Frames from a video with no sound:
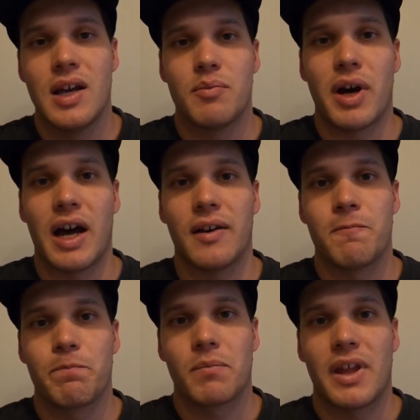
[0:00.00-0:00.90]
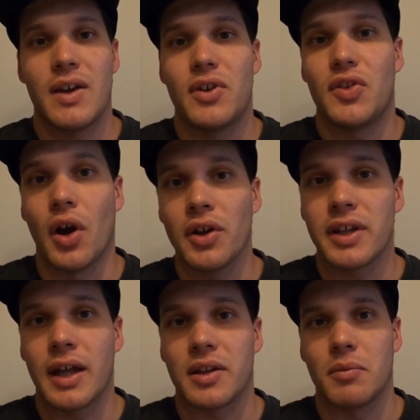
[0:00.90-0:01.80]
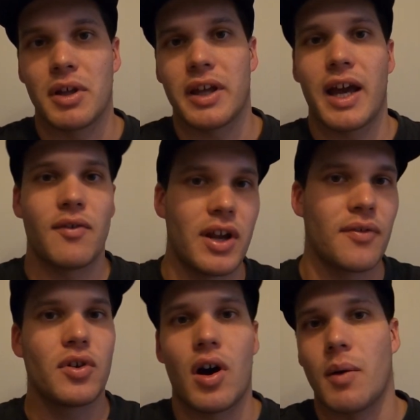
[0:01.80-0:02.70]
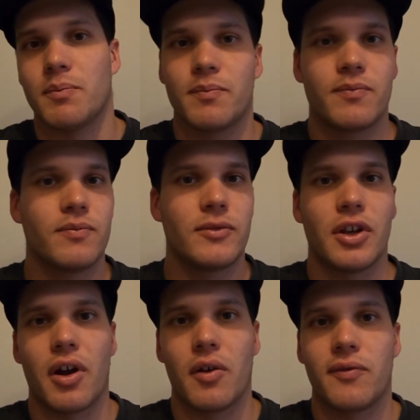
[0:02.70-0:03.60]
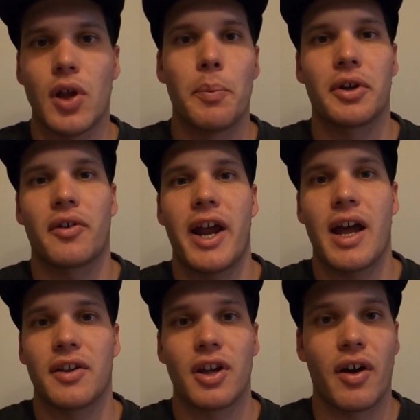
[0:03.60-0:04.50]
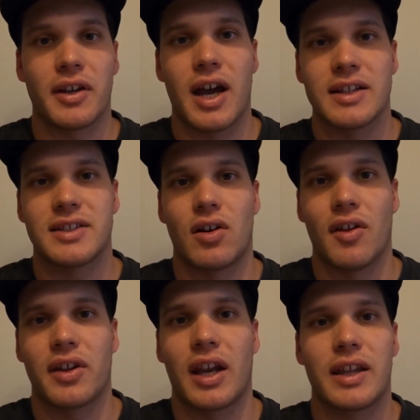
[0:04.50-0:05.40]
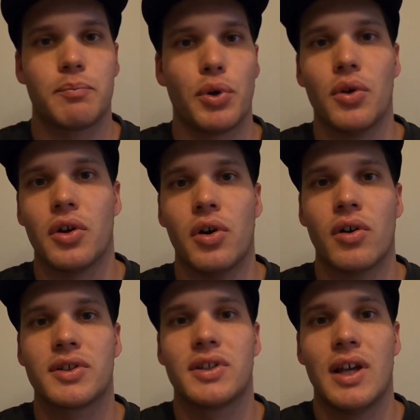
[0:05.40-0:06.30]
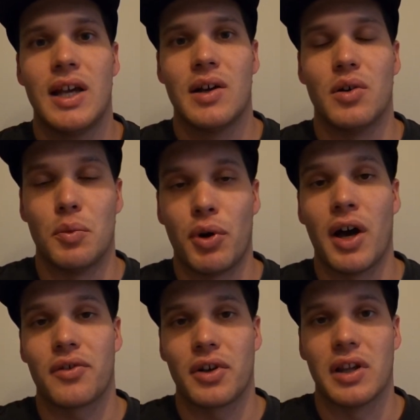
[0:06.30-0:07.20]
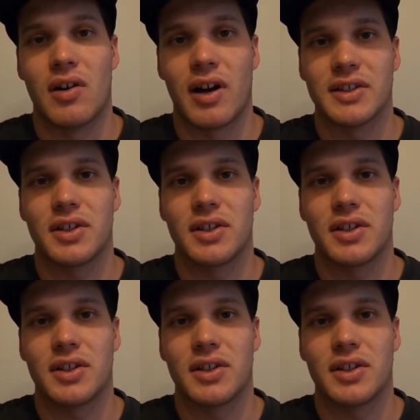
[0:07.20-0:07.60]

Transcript: But if you don't get them and they have enough time, you know, flopping around and going nuts, they're either going to pull the hooks or bite through your line.